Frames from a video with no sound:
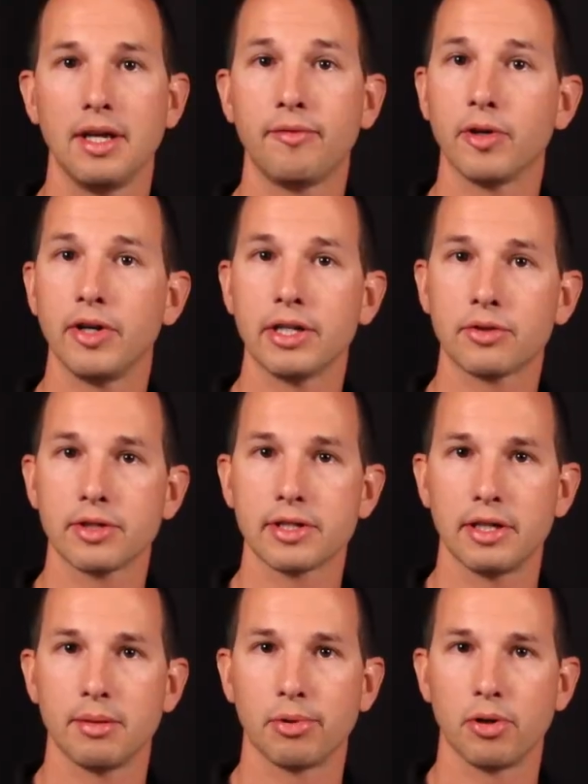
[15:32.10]
If you're
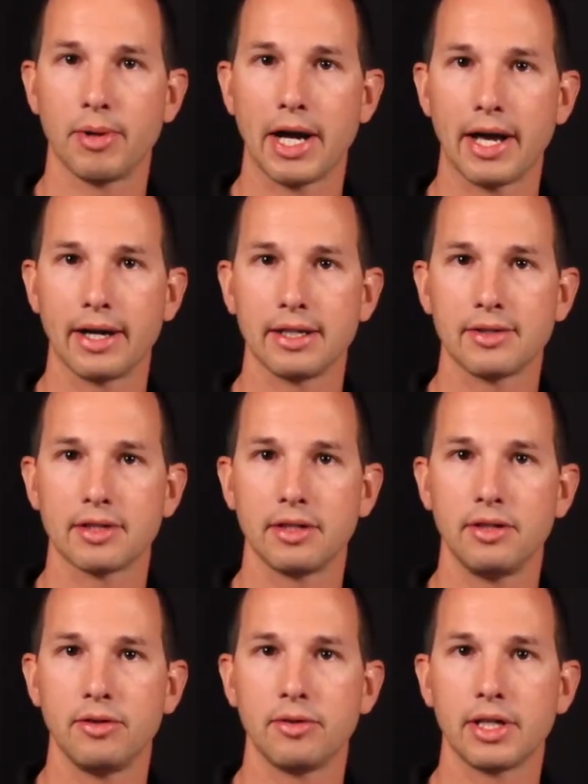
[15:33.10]
interested in probiotics,
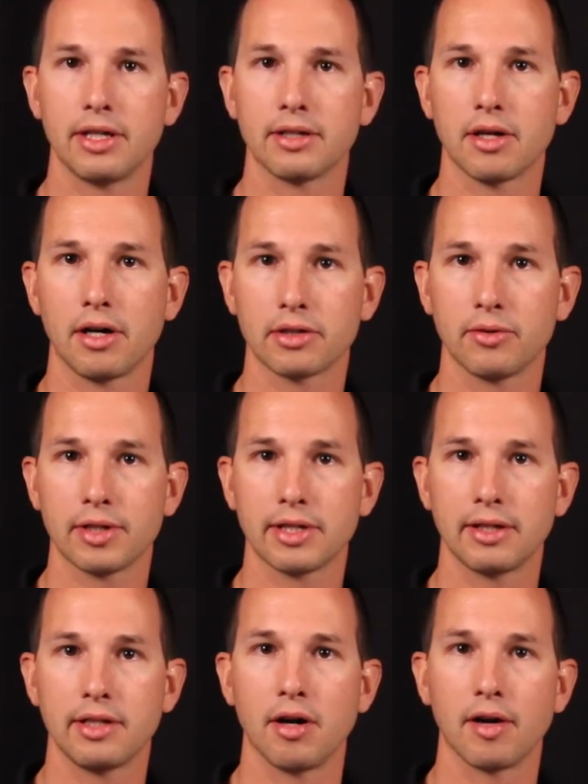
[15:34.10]
you can talk to
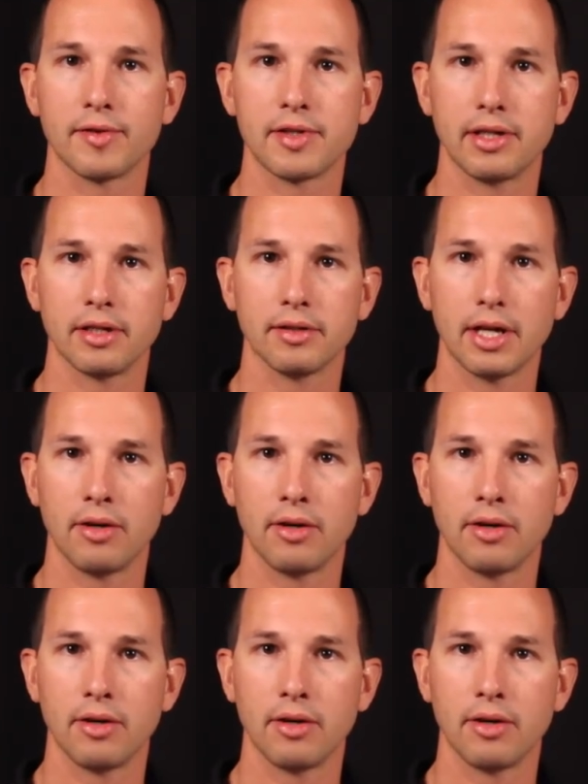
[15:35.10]
us at the office here,